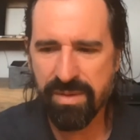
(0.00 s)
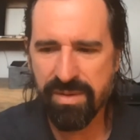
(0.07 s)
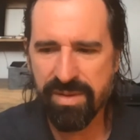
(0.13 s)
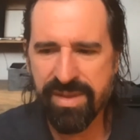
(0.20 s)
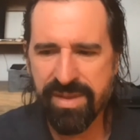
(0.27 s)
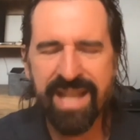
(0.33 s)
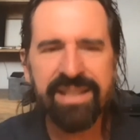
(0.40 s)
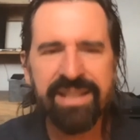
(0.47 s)

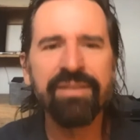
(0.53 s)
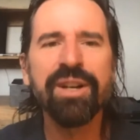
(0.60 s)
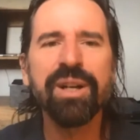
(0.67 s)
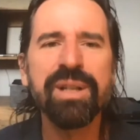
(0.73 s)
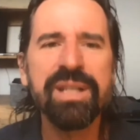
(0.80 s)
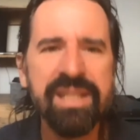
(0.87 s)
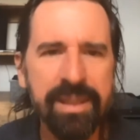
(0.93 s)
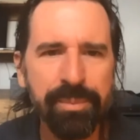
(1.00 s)
that's a
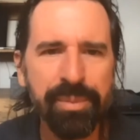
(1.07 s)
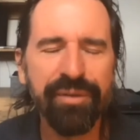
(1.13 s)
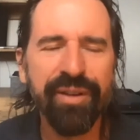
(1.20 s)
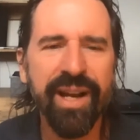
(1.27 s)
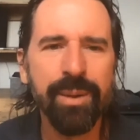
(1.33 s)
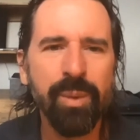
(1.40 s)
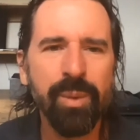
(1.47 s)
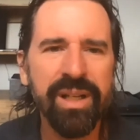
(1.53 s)
very
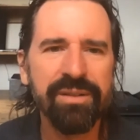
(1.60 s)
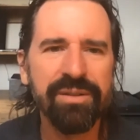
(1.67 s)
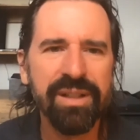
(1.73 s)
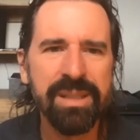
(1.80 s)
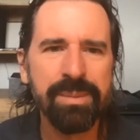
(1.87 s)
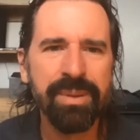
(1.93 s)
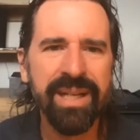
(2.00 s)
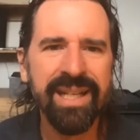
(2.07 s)
simplified way of
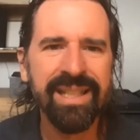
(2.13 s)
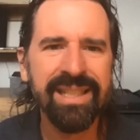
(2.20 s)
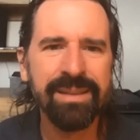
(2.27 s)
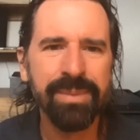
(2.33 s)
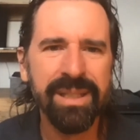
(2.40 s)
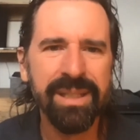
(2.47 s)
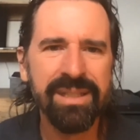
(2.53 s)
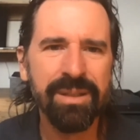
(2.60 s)
explaining,
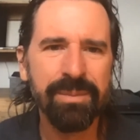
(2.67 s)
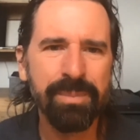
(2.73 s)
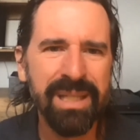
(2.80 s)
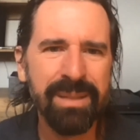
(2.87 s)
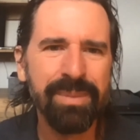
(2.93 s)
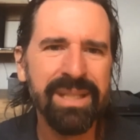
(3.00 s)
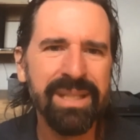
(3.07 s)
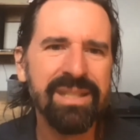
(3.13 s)
but so
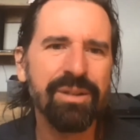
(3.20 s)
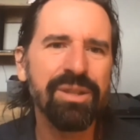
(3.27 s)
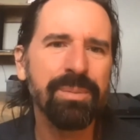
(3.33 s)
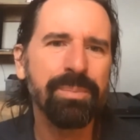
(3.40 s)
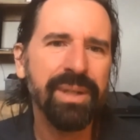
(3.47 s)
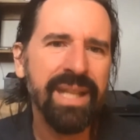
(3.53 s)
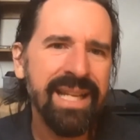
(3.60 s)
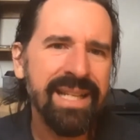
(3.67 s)
the
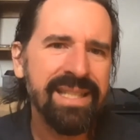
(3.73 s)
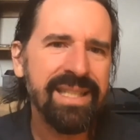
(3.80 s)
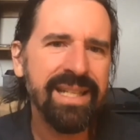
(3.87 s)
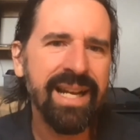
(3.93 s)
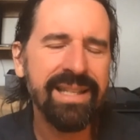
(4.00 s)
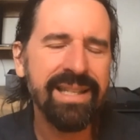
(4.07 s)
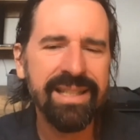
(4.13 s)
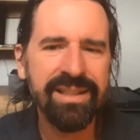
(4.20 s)
place that
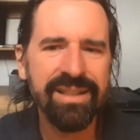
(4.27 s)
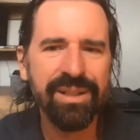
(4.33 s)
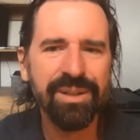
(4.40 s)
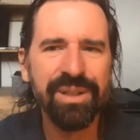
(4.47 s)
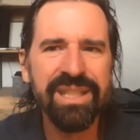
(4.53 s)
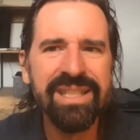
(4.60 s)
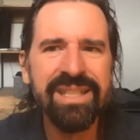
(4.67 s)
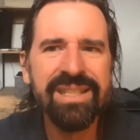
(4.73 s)
I think there
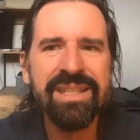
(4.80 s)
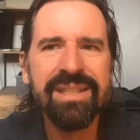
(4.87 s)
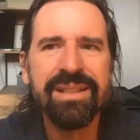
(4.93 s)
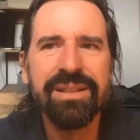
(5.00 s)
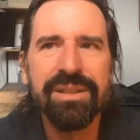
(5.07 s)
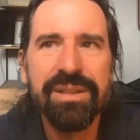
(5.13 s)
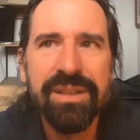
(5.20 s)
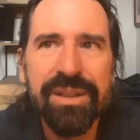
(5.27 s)
is
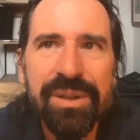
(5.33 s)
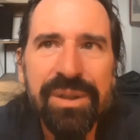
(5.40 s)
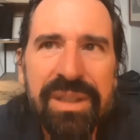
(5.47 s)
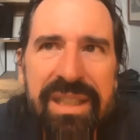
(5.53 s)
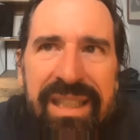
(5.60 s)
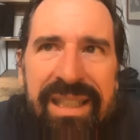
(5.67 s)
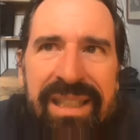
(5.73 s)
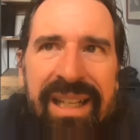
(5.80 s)

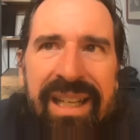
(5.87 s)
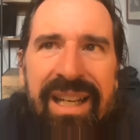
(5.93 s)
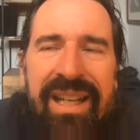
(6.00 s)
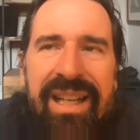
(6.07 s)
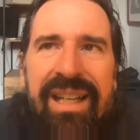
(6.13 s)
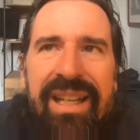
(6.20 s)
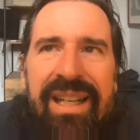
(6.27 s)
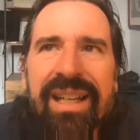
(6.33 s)
clearly
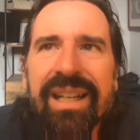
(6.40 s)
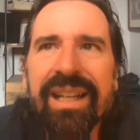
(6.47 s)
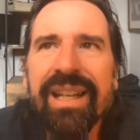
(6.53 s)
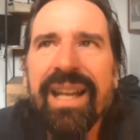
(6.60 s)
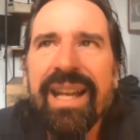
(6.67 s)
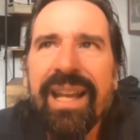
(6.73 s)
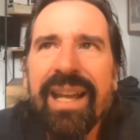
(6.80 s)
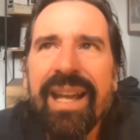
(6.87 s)

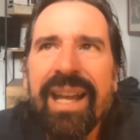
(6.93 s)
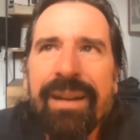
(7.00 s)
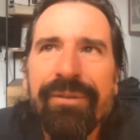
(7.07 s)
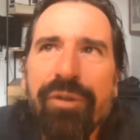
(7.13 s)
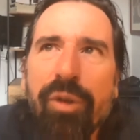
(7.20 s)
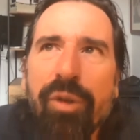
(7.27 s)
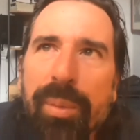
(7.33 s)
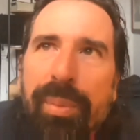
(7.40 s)
a
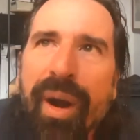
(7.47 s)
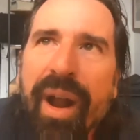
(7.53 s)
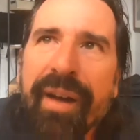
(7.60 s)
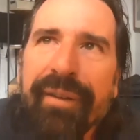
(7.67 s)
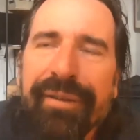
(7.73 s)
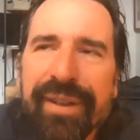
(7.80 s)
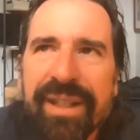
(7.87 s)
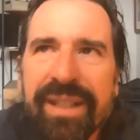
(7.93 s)

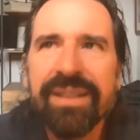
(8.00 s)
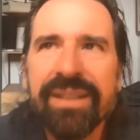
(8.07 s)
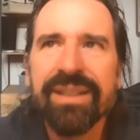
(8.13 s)
for-profit